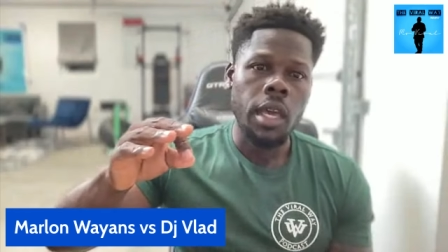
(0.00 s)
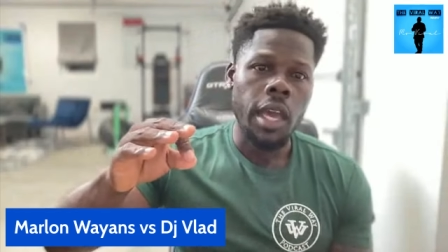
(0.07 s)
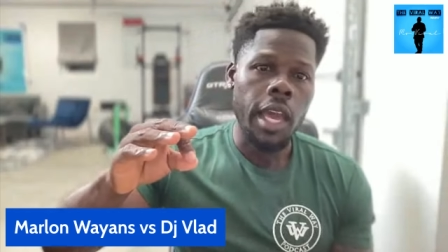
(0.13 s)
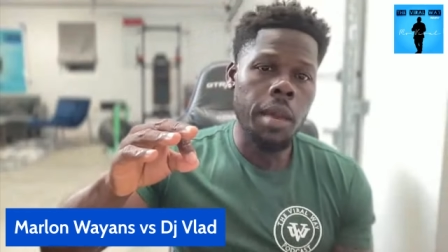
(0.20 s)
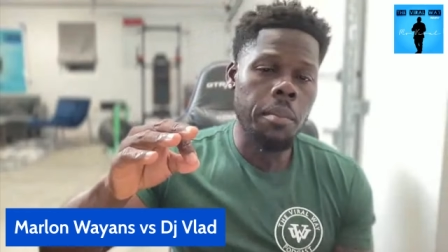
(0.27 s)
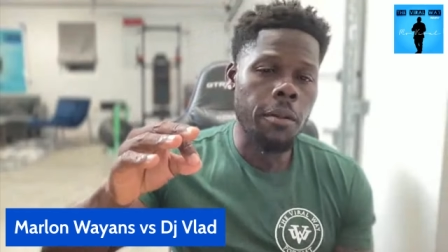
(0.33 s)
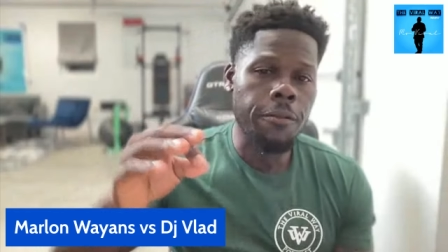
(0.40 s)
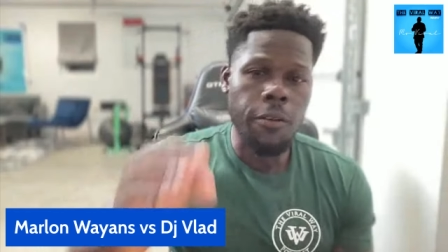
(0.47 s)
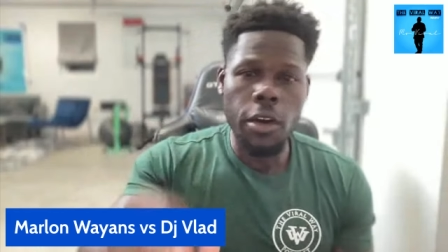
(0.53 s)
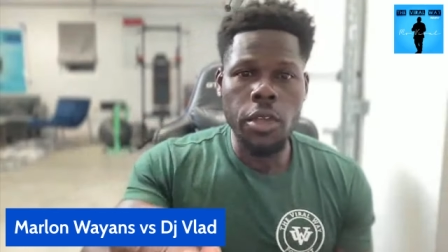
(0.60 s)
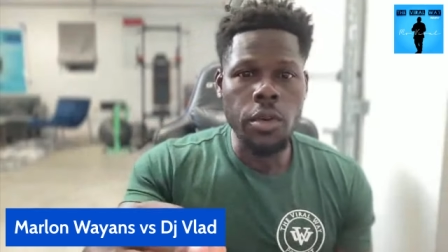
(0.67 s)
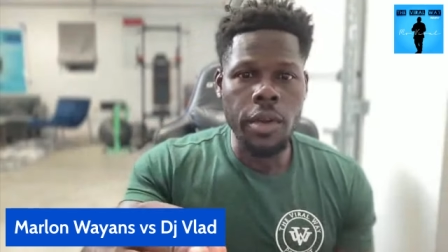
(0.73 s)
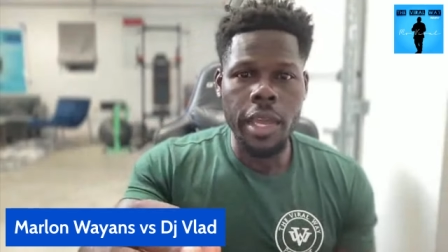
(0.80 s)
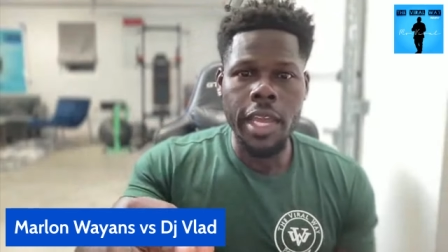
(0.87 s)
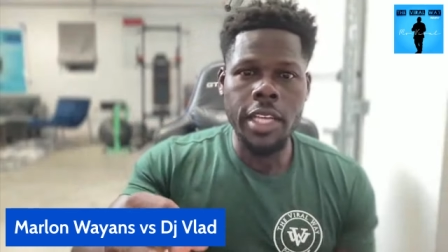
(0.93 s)
and before you
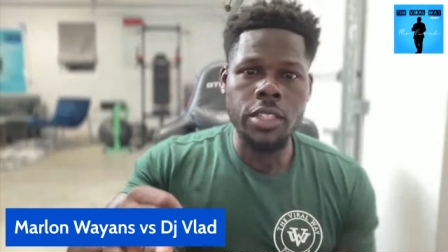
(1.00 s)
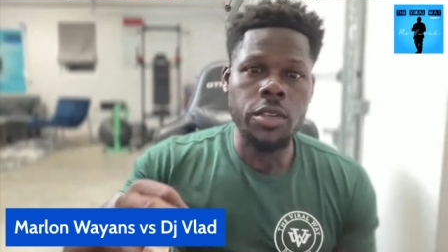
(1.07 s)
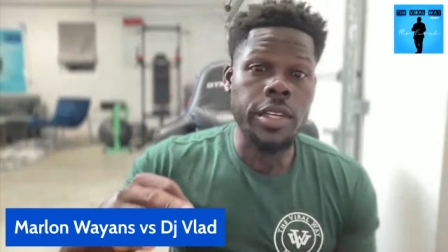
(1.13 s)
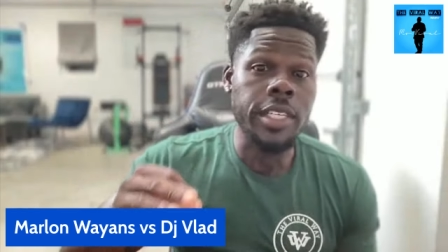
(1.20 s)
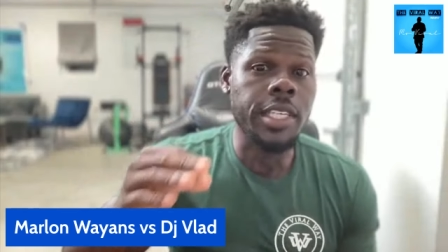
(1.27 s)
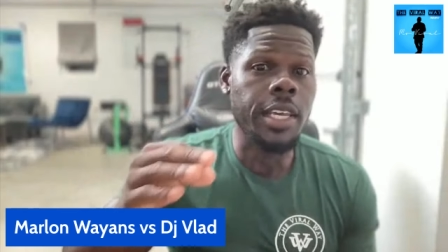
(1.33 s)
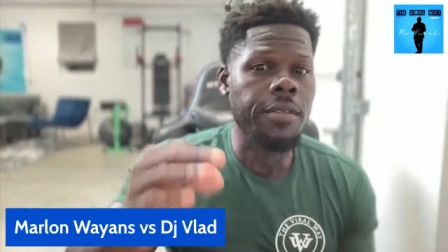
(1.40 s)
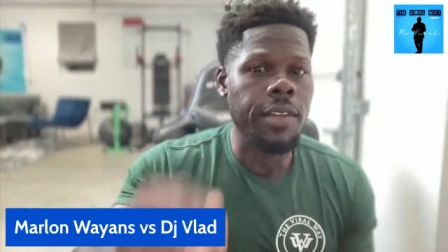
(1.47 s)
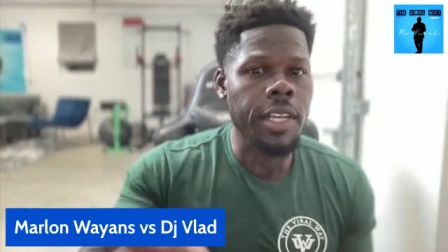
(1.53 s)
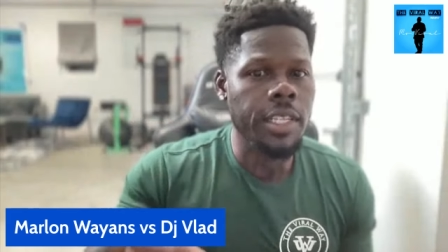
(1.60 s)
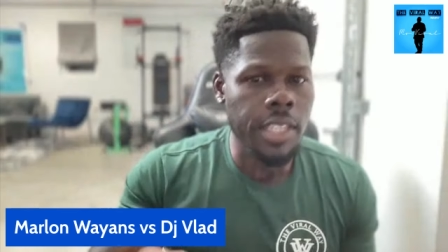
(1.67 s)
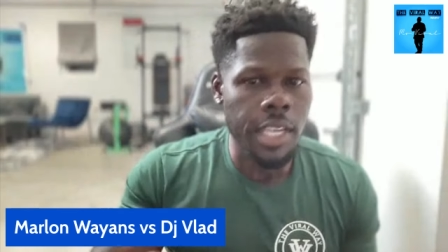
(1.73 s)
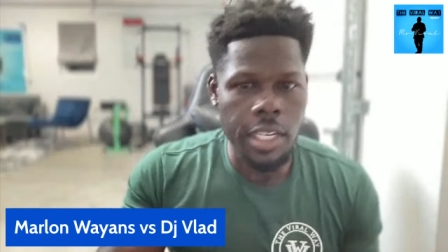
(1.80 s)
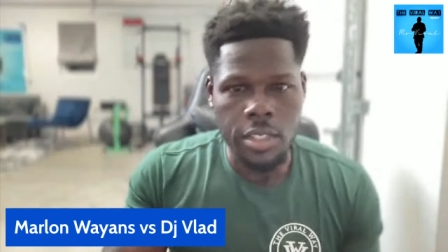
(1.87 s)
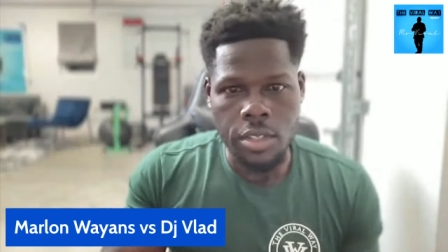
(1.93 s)
can answer, he's giving his
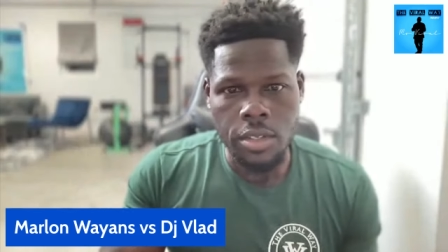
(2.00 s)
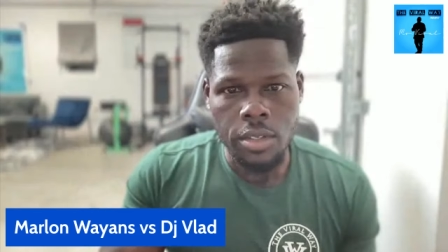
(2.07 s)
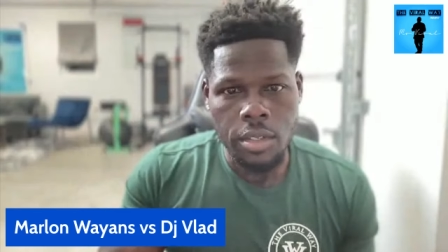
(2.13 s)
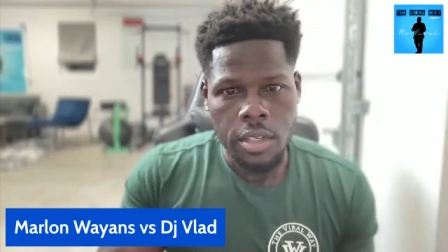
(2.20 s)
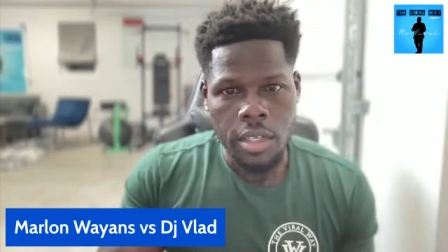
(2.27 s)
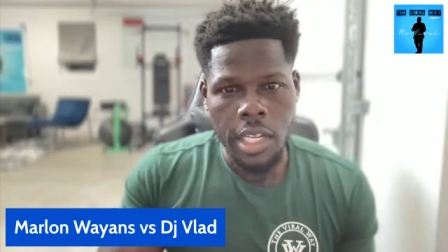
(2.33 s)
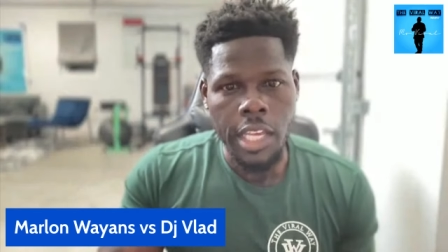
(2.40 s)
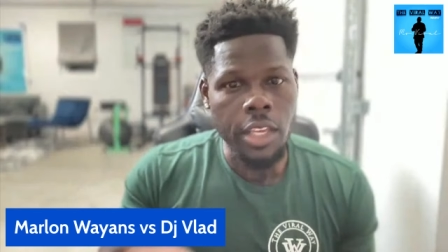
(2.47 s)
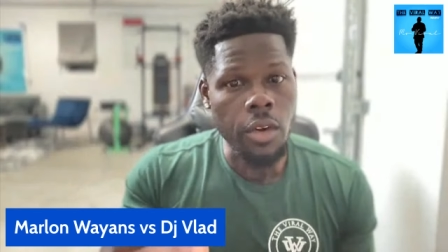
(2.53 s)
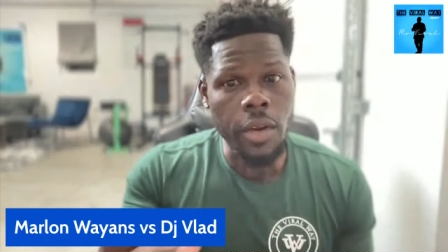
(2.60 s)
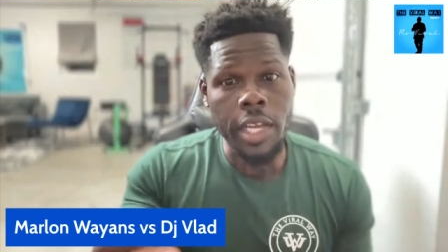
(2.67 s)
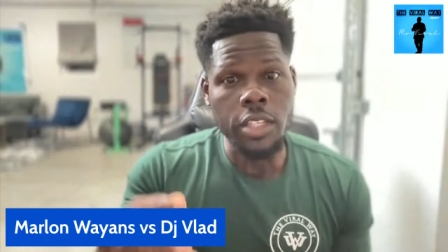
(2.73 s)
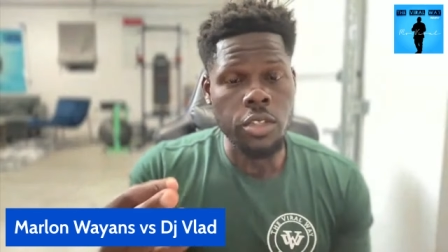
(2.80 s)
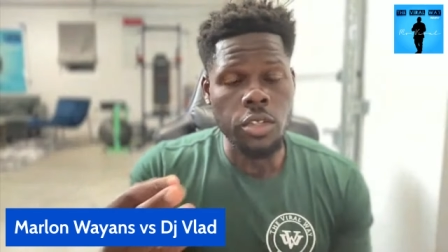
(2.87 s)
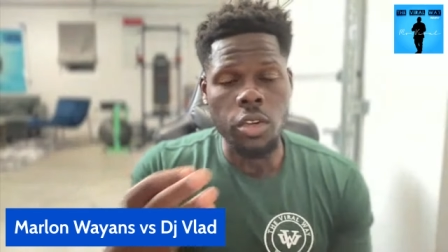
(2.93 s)
answer. Like, your
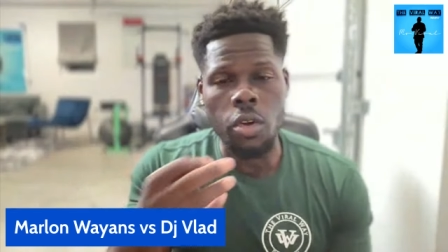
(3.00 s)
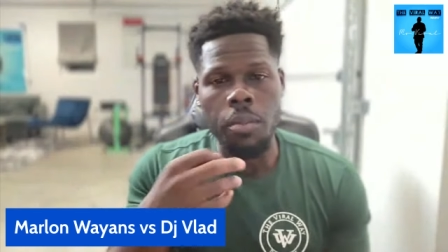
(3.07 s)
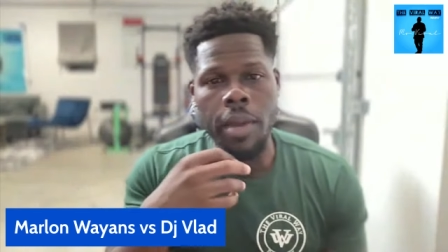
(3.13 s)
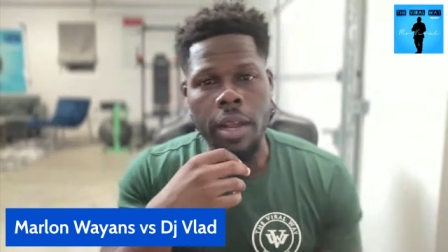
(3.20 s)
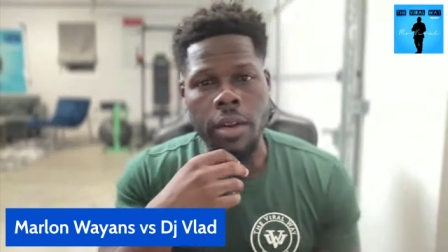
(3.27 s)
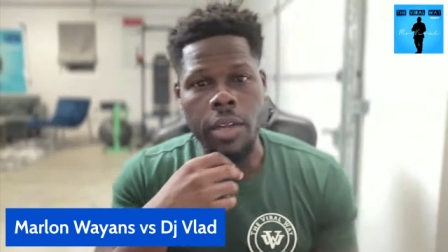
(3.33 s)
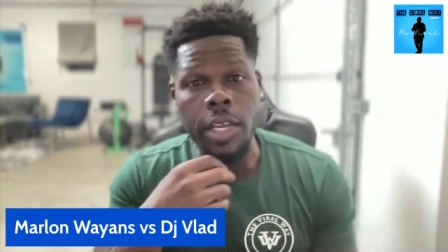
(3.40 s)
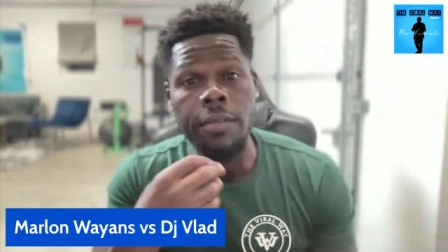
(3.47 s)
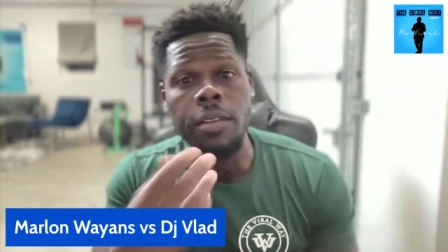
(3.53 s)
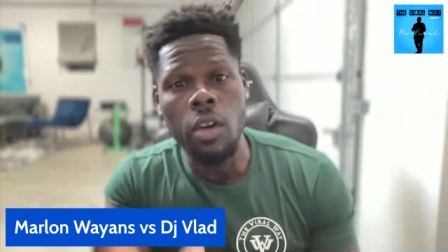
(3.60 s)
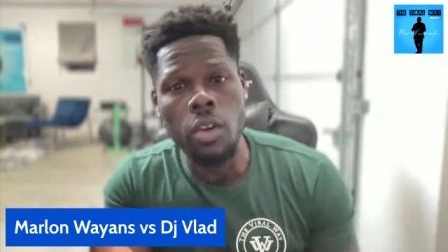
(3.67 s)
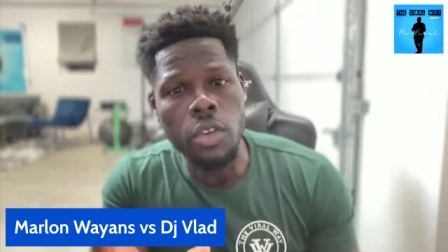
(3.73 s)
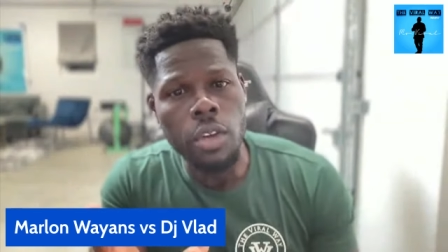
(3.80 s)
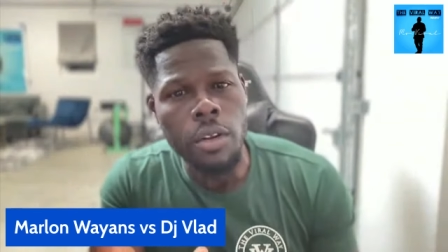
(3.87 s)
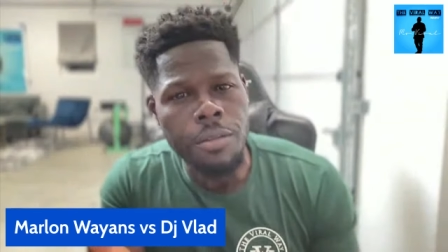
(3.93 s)
answer don't matter, even though
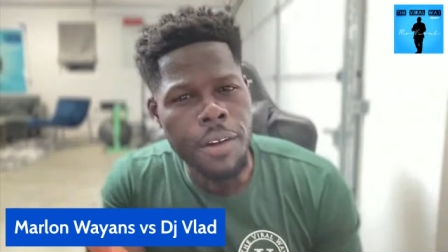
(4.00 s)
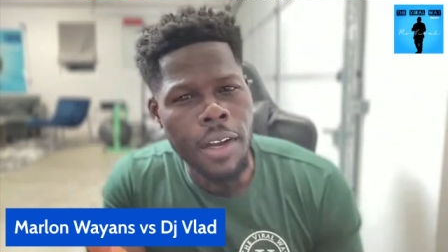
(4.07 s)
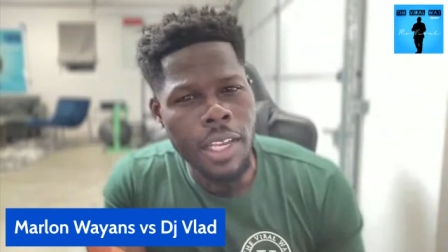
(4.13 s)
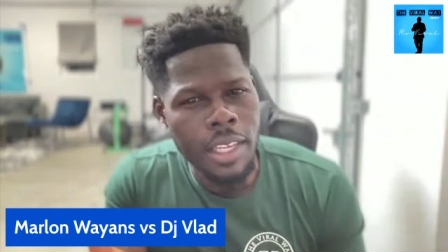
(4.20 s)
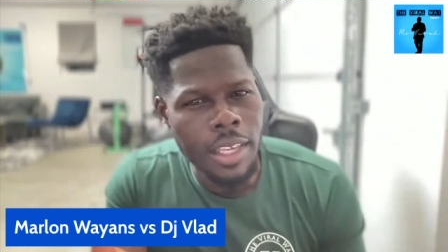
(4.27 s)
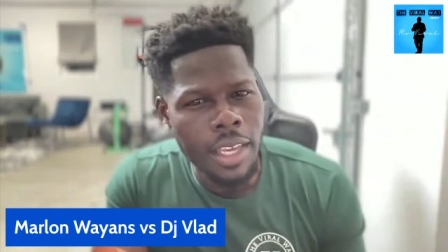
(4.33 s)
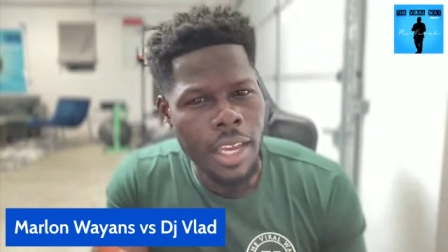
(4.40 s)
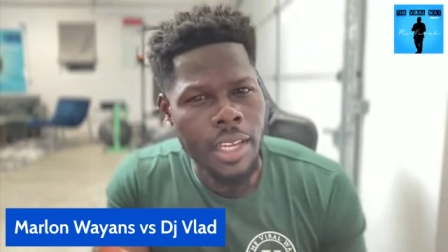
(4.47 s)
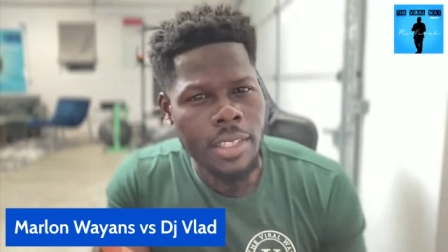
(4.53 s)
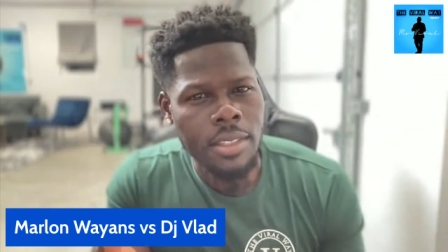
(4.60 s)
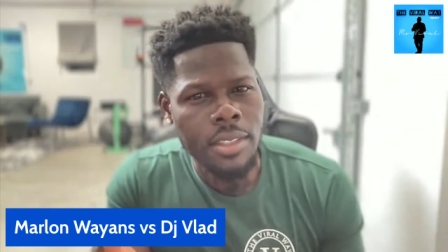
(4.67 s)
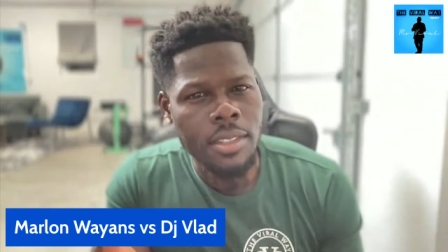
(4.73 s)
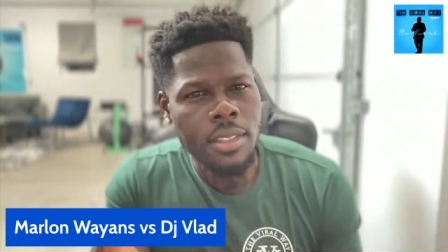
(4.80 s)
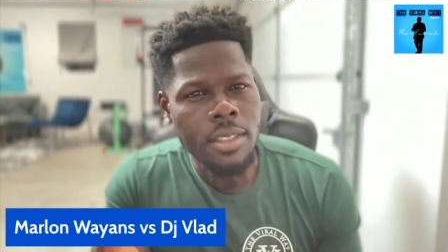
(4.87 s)
you're the fucking guest.